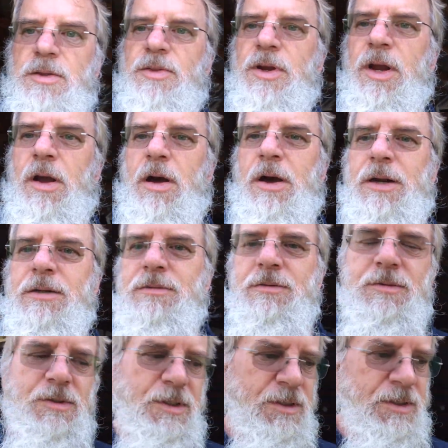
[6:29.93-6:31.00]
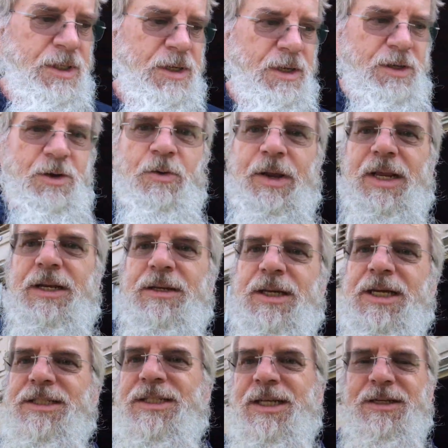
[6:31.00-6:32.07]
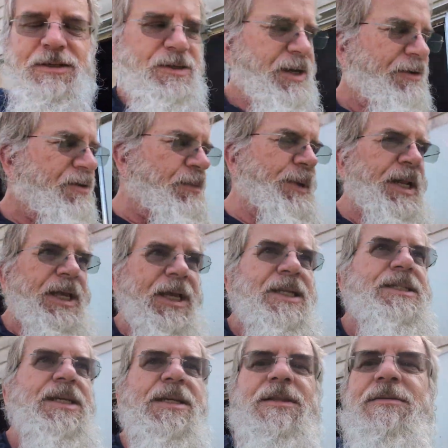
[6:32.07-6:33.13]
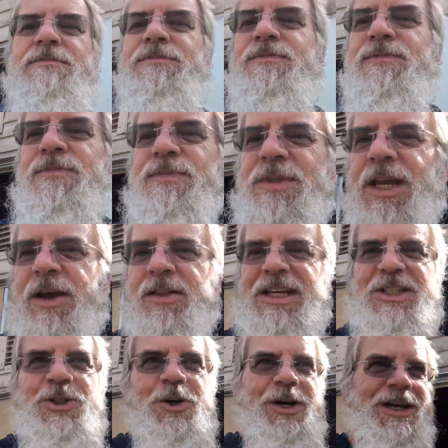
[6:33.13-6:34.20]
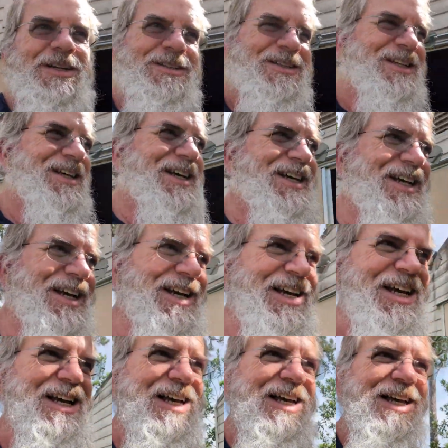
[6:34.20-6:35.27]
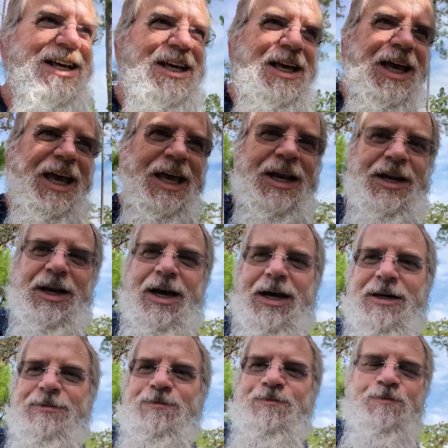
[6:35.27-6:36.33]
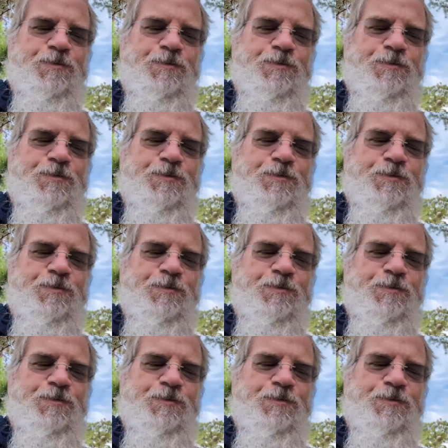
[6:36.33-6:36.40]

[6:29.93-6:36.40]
they're gone. The queen gets it. Everybody gets it. They all enjoy it, and